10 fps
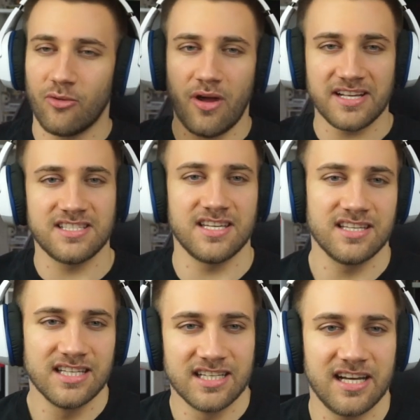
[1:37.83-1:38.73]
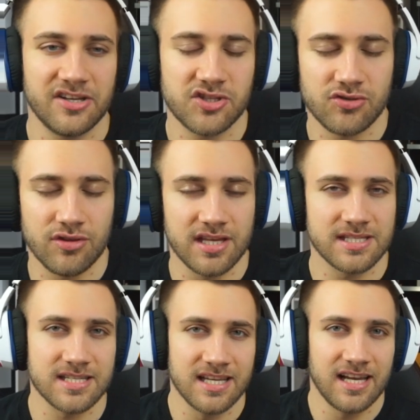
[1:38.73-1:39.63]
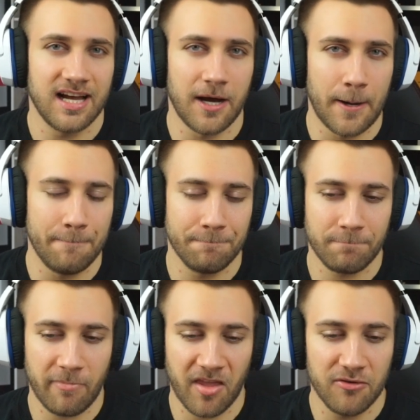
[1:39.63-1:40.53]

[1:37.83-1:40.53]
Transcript: reacting uh, to this um,